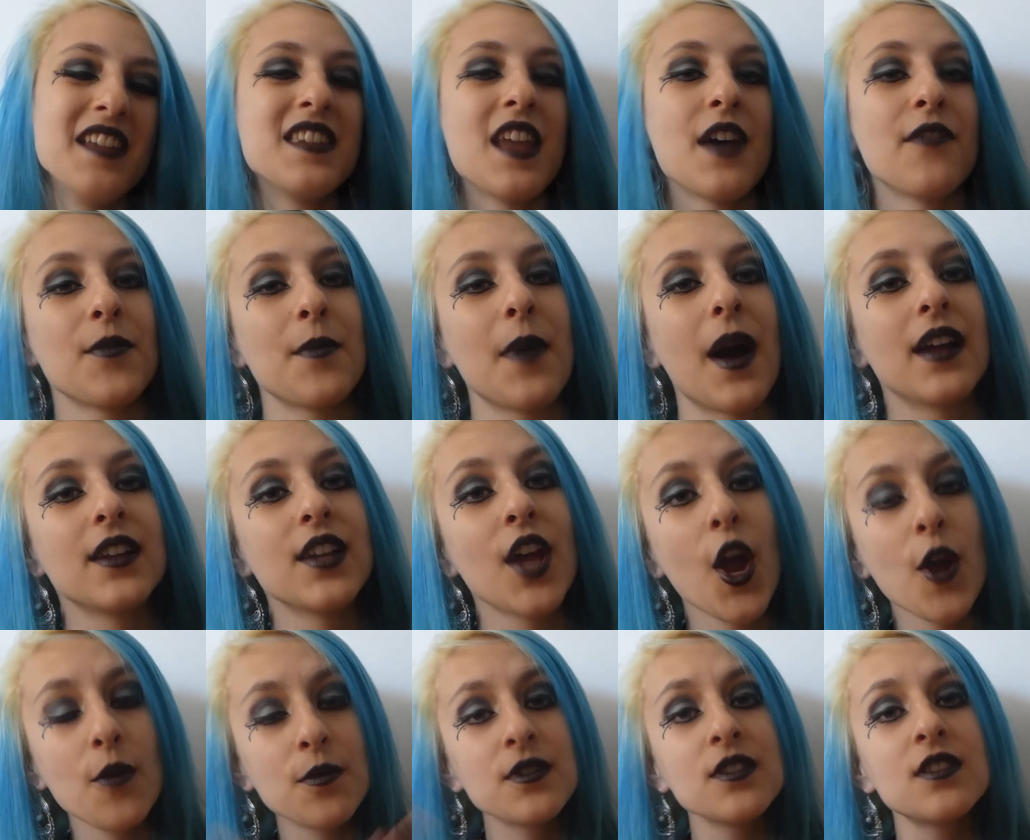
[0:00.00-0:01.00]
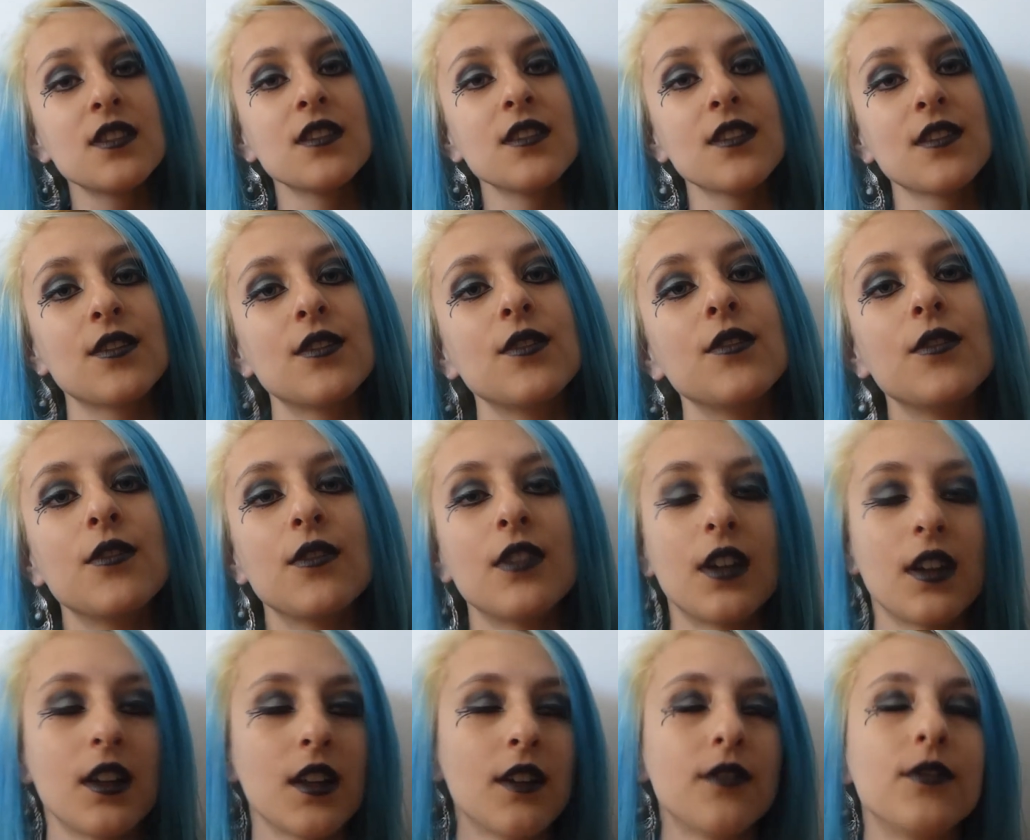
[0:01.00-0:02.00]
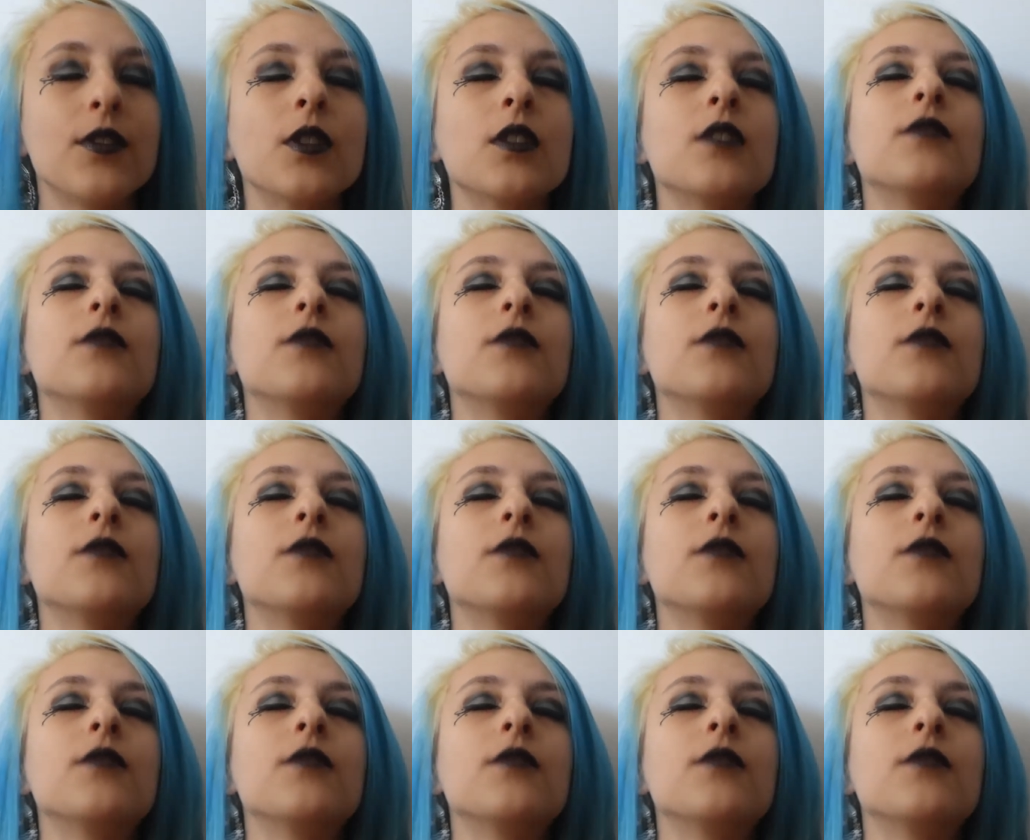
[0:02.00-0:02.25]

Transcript: Never mind. Hope to see you soon. I love all